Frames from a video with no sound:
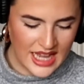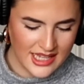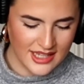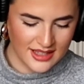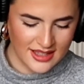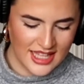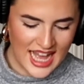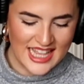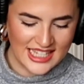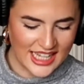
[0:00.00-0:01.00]

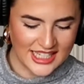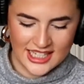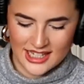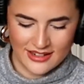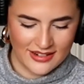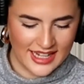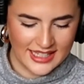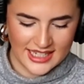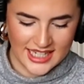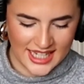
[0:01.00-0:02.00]
That is actually a
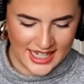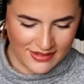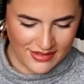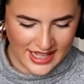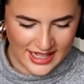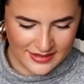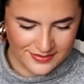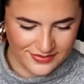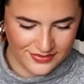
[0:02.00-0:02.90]
great dinner, I love that.